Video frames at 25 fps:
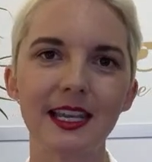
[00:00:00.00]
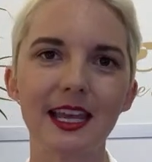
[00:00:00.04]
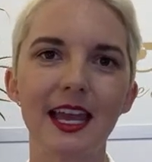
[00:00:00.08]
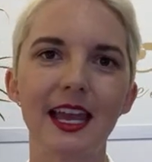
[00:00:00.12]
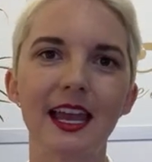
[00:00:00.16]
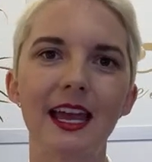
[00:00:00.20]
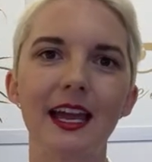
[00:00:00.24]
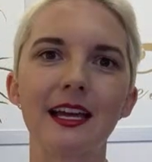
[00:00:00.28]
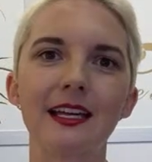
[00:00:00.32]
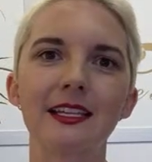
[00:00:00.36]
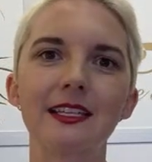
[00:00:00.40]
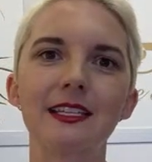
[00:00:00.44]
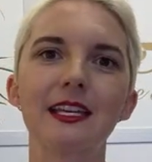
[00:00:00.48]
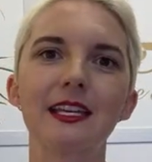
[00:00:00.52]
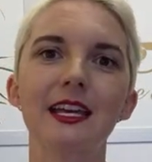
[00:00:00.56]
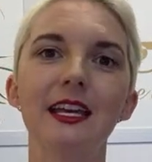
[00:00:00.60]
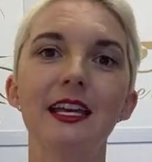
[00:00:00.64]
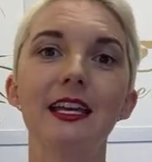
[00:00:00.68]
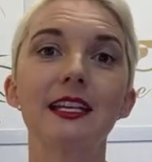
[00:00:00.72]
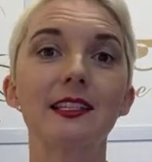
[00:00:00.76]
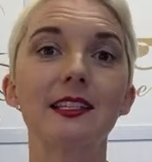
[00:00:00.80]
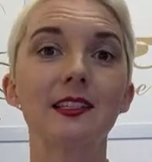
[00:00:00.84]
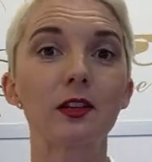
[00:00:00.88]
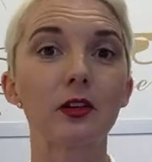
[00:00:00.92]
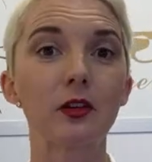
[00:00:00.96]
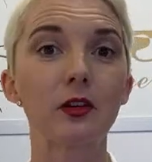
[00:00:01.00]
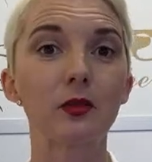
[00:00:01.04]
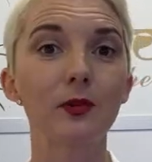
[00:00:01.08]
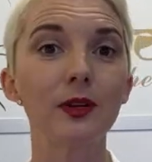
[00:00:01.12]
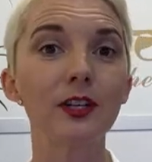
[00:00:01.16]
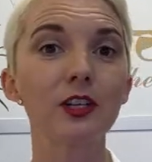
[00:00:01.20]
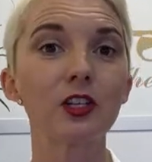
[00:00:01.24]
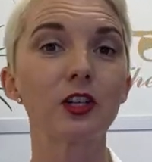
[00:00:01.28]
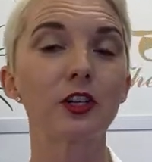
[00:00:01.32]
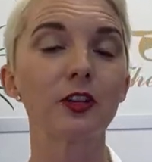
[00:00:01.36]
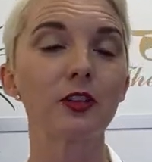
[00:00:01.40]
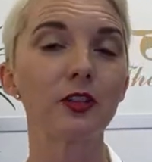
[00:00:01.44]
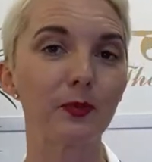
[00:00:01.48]
And Sarah
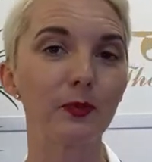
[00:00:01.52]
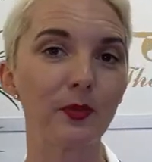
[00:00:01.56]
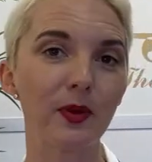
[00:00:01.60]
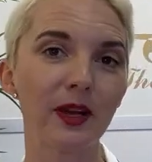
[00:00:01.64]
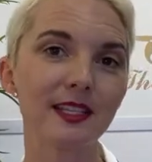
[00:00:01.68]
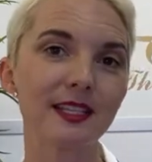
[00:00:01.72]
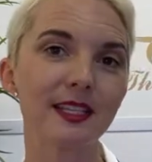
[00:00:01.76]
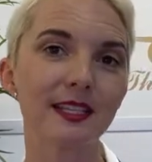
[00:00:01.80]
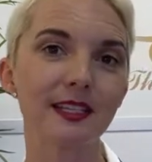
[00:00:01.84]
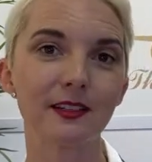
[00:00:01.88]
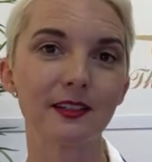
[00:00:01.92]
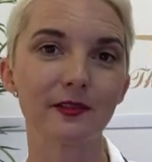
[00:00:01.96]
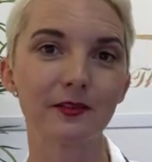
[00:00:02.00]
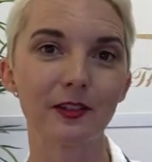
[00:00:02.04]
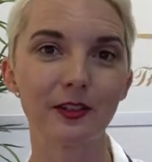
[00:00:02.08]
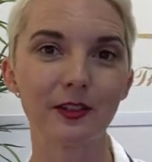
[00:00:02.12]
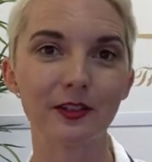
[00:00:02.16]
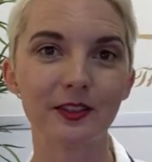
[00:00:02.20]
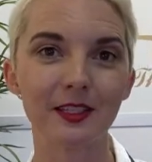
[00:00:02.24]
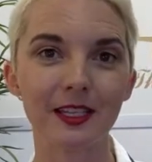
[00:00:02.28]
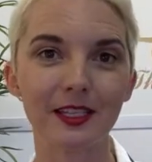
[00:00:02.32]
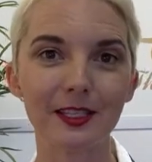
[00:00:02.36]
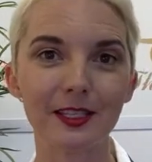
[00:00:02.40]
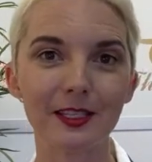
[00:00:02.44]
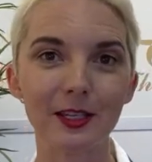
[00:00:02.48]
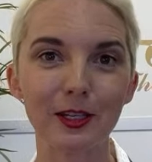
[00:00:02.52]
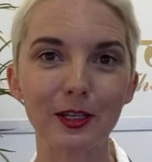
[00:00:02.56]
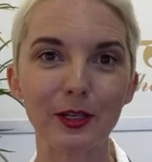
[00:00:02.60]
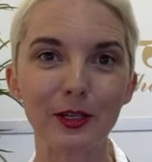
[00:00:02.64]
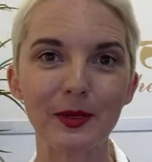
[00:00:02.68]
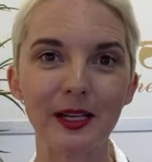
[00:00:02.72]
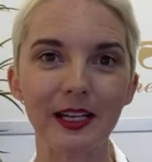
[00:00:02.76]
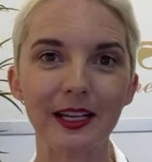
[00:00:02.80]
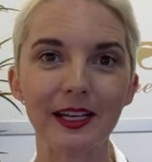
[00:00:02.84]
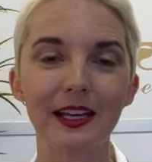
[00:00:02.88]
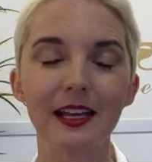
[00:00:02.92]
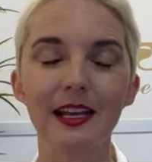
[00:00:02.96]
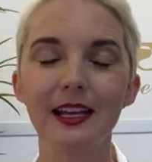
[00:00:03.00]
Richard, the president of Girls at
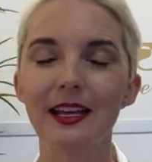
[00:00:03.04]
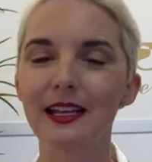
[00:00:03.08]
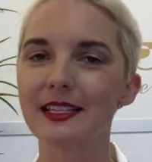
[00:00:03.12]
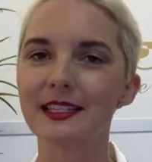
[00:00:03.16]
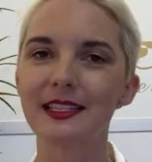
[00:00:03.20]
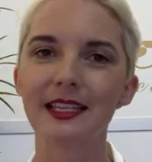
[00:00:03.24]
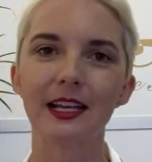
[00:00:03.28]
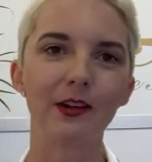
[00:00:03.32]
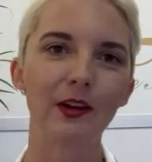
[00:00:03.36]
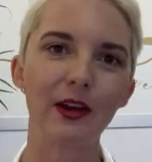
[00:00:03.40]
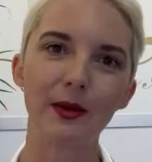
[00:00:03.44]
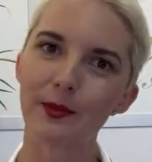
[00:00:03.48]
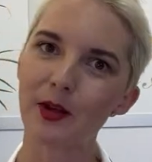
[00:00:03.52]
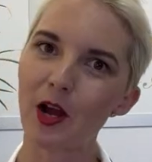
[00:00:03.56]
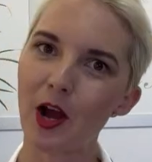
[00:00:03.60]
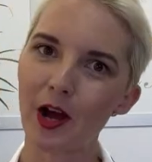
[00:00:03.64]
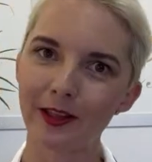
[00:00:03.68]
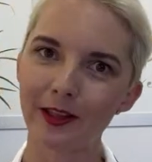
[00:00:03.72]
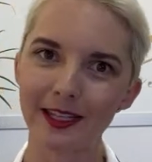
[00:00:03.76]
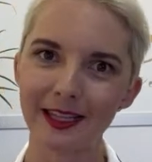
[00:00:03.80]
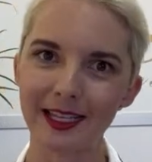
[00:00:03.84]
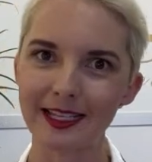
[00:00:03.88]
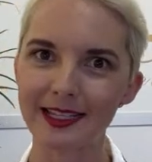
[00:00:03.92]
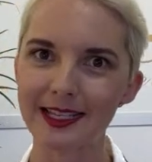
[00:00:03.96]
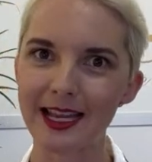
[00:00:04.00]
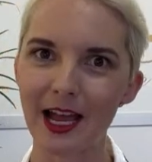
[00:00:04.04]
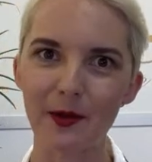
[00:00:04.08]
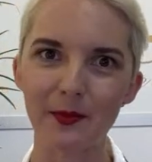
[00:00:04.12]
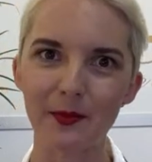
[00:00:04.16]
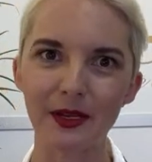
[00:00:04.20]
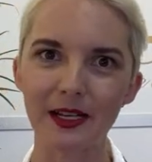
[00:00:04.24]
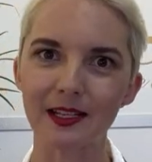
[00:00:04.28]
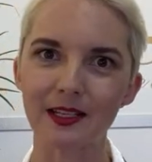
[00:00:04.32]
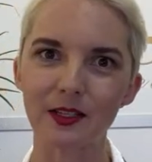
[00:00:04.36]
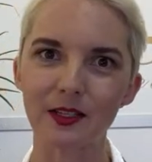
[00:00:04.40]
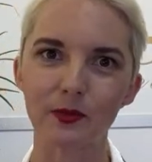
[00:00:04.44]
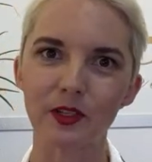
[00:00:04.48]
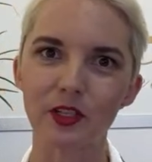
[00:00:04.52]
Scuba, Sarah, I'm calling this out
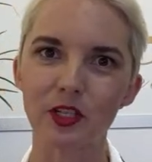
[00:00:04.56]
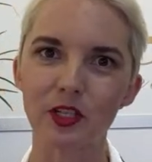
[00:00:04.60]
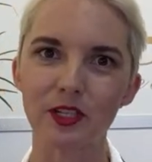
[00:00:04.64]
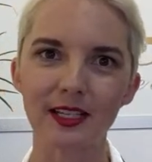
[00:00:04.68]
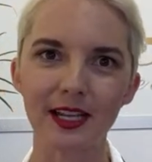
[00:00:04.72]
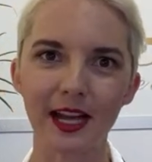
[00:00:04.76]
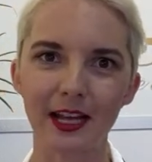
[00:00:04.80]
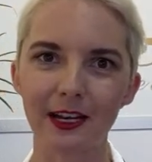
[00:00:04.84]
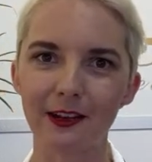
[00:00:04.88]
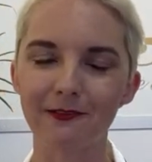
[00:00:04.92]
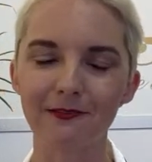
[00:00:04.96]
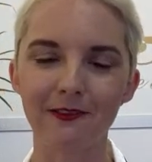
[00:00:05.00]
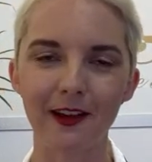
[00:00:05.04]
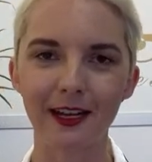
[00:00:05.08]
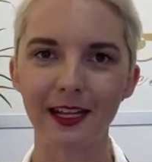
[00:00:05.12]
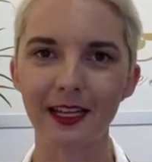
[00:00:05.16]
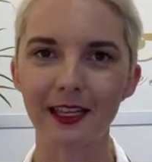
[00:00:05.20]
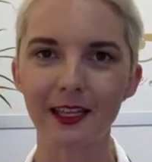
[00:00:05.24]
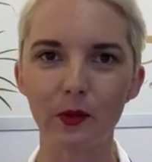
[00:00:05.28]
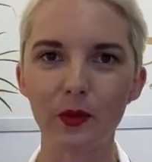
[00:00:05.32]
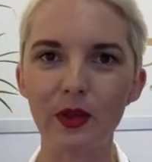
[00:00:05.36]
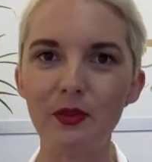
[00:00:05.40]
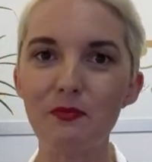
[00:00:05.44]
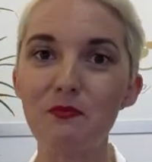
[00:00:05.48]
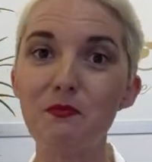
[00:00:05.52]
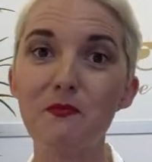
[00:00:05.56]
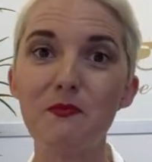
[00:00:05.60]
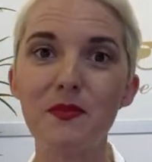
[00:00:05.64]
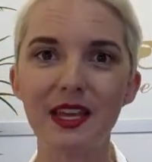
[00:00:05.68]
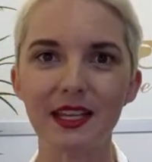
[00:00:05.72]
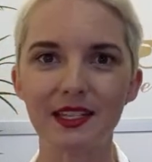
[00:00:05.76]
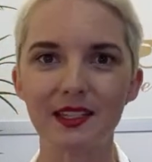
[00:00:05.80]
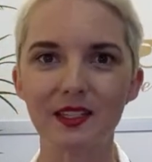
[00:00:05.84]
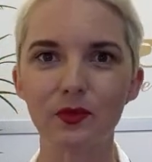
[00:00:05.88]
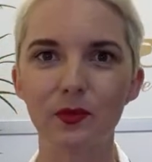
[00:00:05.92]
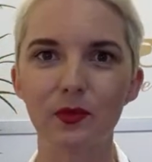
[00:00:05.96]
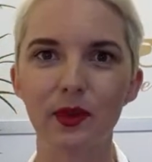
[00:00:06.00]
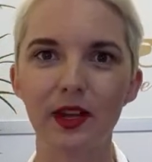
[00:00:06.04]
because it was just kind of funny that we
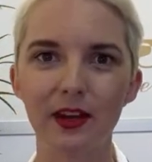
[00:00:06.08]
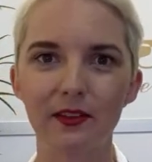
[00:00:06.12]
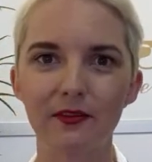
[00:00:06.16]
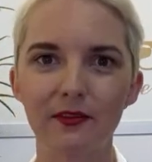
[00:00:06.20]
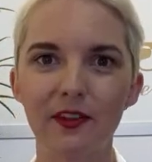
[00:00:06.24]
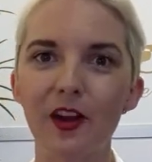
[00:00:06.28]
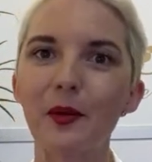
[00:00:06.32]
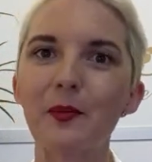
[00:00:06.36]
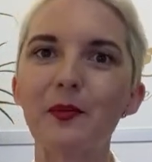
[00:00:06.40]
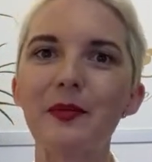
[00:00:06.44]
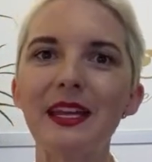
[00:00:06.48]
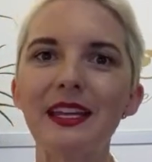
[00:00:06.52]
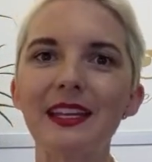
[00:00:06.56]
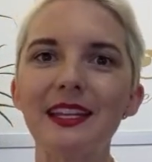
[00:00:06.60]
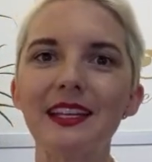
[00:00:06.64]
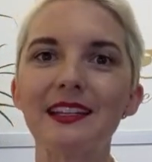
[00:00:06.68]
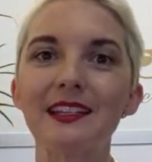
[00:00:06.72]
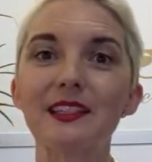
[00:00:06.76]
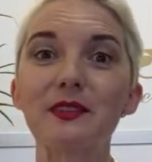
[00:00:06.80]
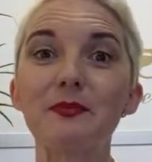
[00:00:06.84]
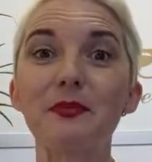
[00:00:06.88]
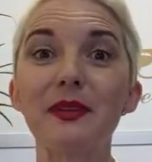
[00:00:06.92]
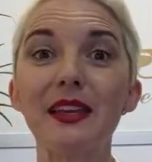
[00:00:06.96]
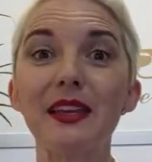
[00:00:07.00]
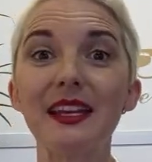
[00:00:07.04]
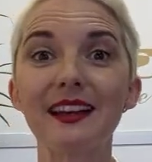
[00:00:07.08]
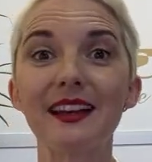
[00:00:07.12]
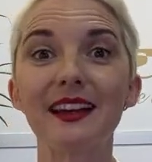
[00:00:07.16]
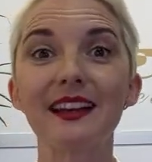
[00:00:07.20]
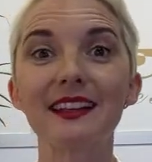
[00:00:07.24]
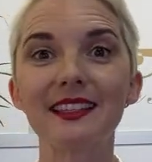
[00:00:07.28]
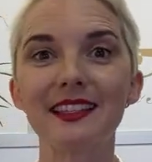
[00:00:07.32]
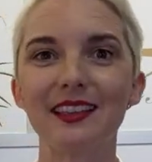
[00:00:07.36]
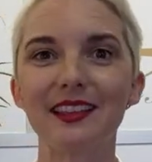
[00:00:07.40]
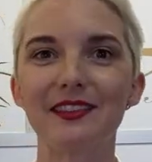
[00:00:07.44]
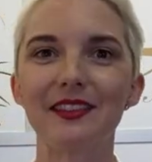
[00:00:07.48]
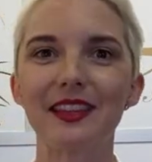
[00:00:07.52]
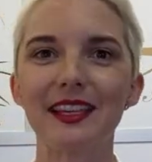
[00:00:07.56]
missed one of our meetings
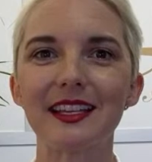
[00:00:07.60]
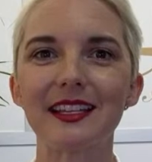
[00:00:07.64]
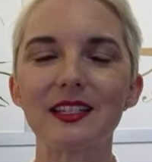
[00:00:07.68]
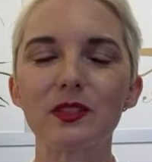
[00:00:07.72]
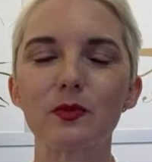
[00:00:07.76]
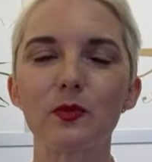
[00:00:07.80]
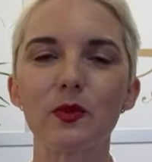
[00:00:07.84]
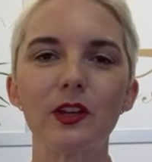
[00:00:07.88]
because of this.